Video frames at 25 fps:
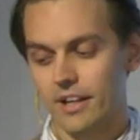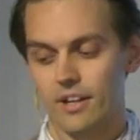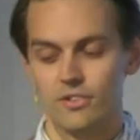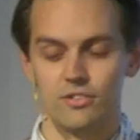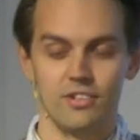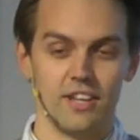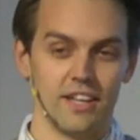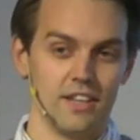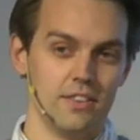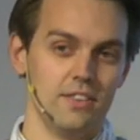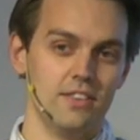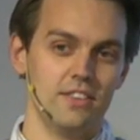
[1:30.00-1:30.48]
I
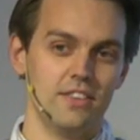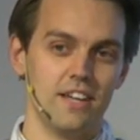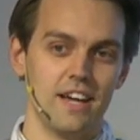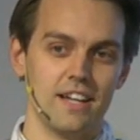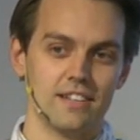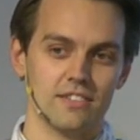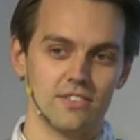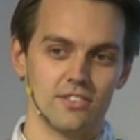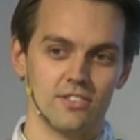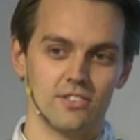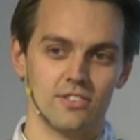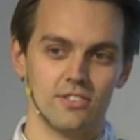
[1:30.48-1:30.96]
said,
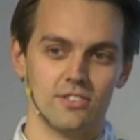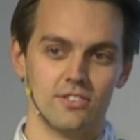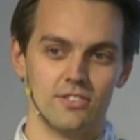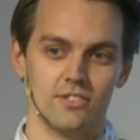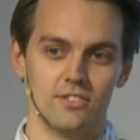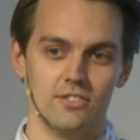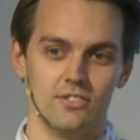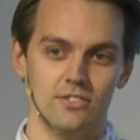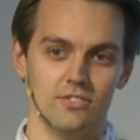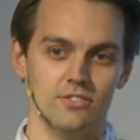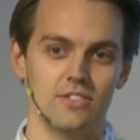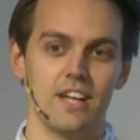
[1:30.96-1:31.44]
that's
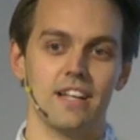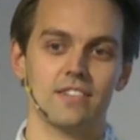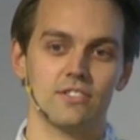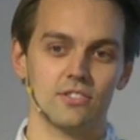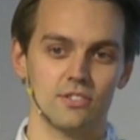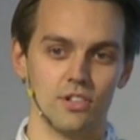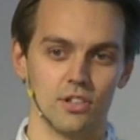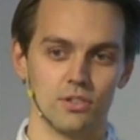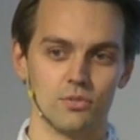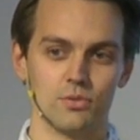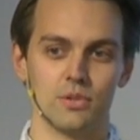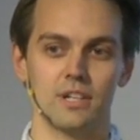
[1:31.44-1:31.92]

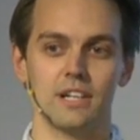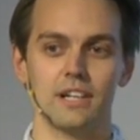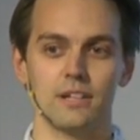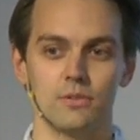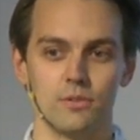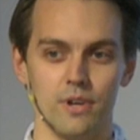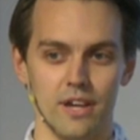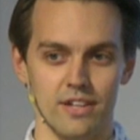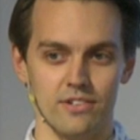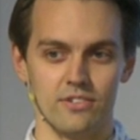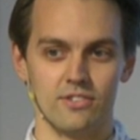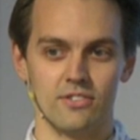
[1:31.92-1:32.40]
not really
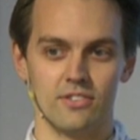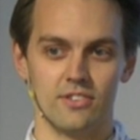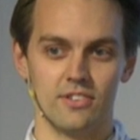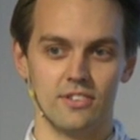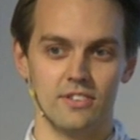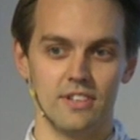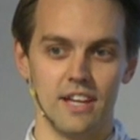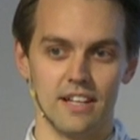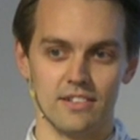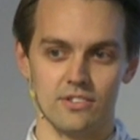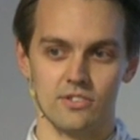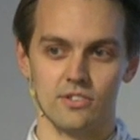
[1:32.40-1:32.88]
REST.
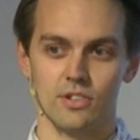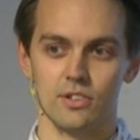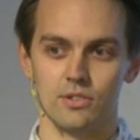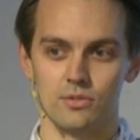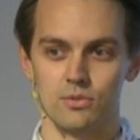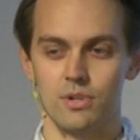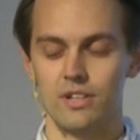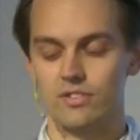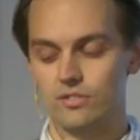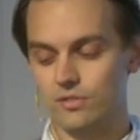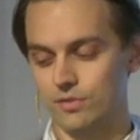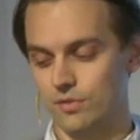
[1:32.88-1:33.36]
That's not
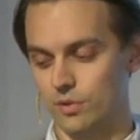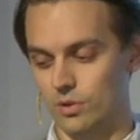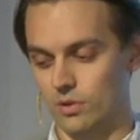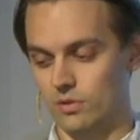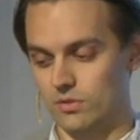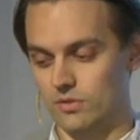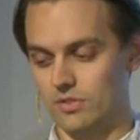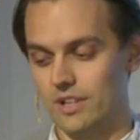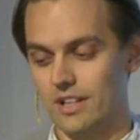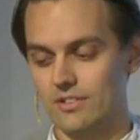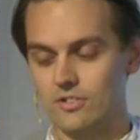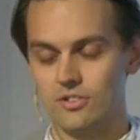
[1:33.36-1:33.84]
RESTful.
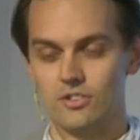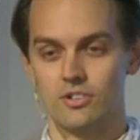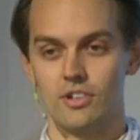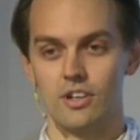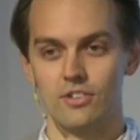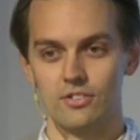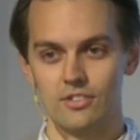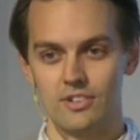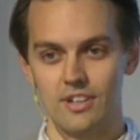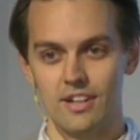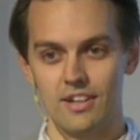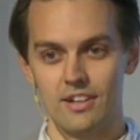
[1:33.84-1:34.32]
That's
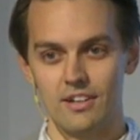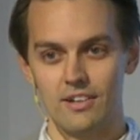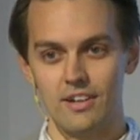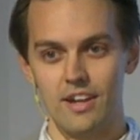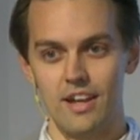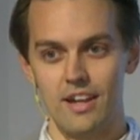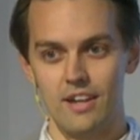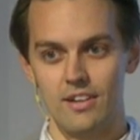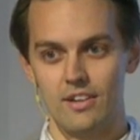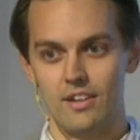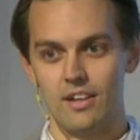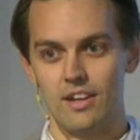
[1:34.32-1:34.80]
just an
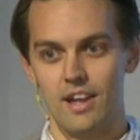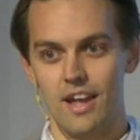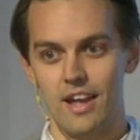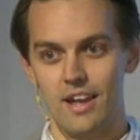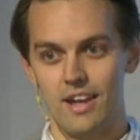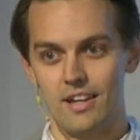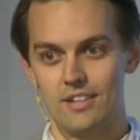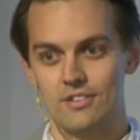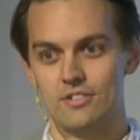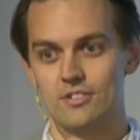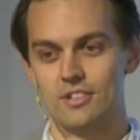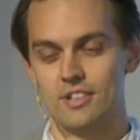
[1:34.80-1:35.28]

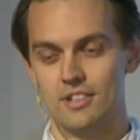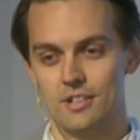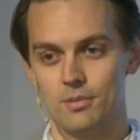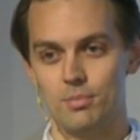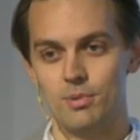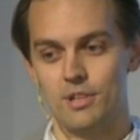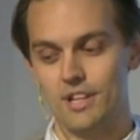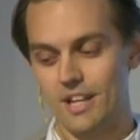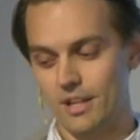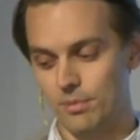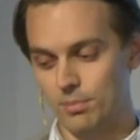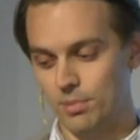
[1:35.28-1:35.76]

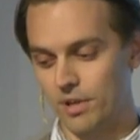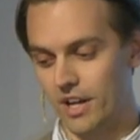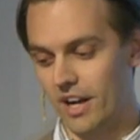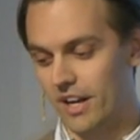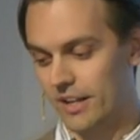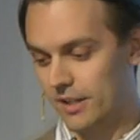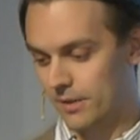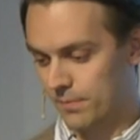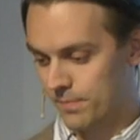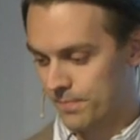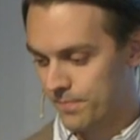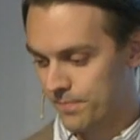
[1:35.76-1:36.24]
HTTP
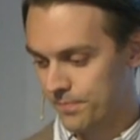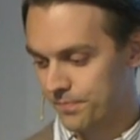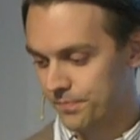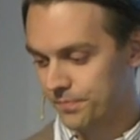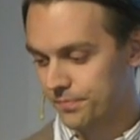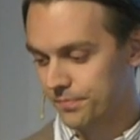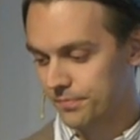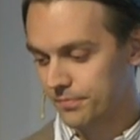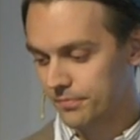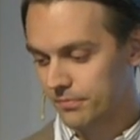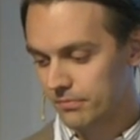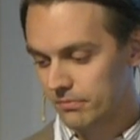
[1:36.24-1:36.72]
API.
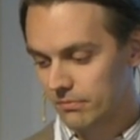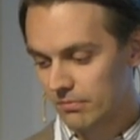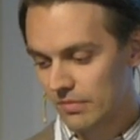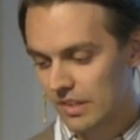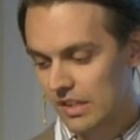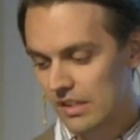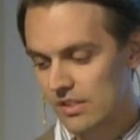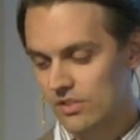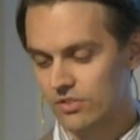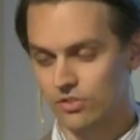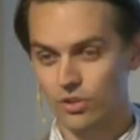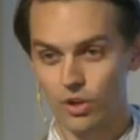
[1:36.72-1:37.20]

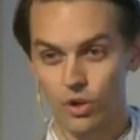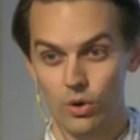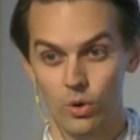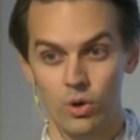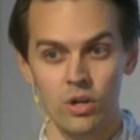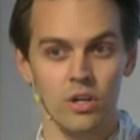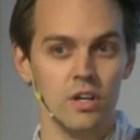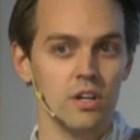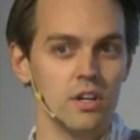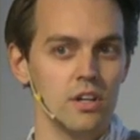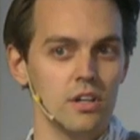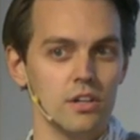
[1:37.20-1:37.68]
So
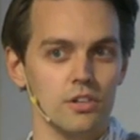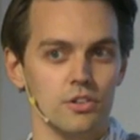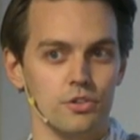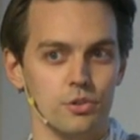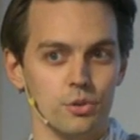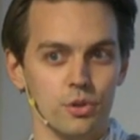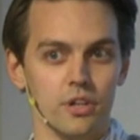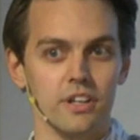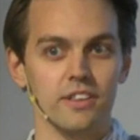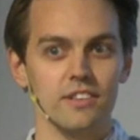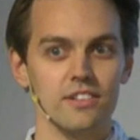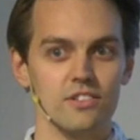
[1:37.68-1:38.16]

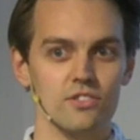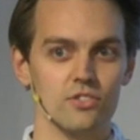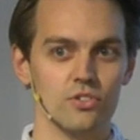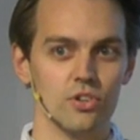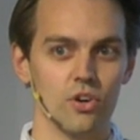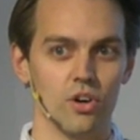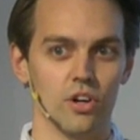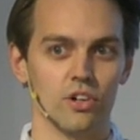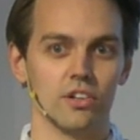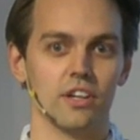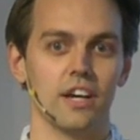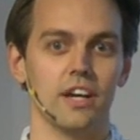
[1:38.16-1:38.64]
during this
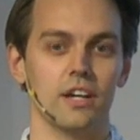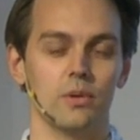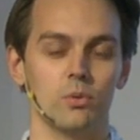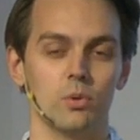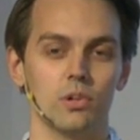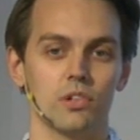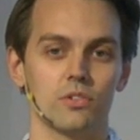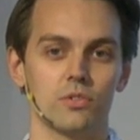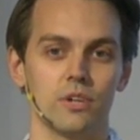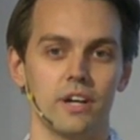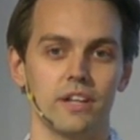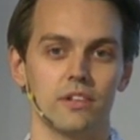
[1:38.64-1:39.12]
talk, I
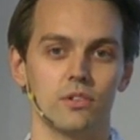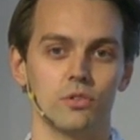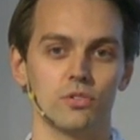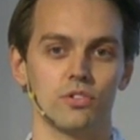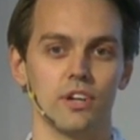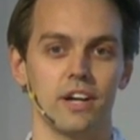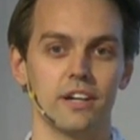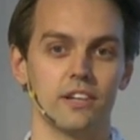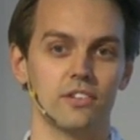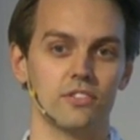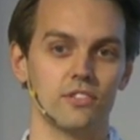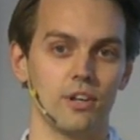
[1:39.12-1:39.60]
will try to
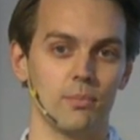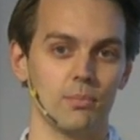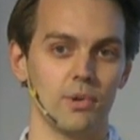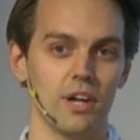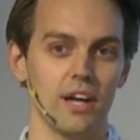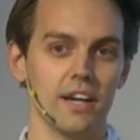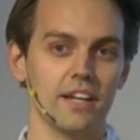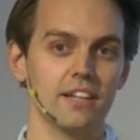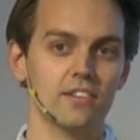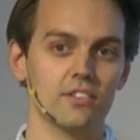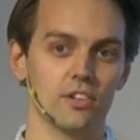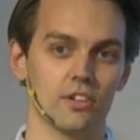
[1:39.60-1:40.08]
shine some
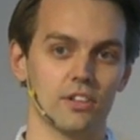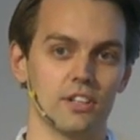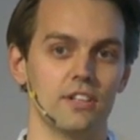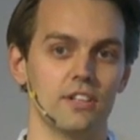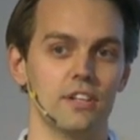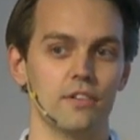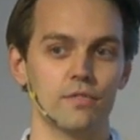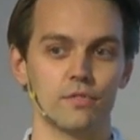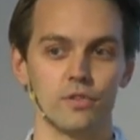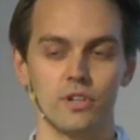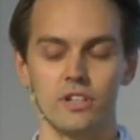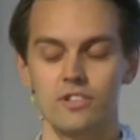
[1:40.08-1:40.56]
light on the
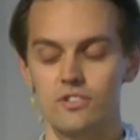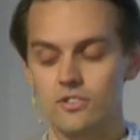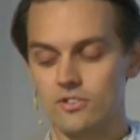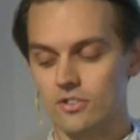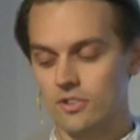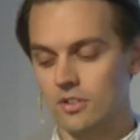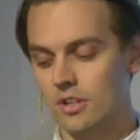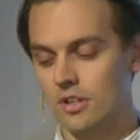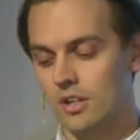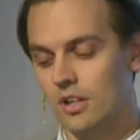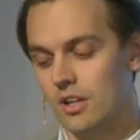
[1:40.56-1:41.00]
difference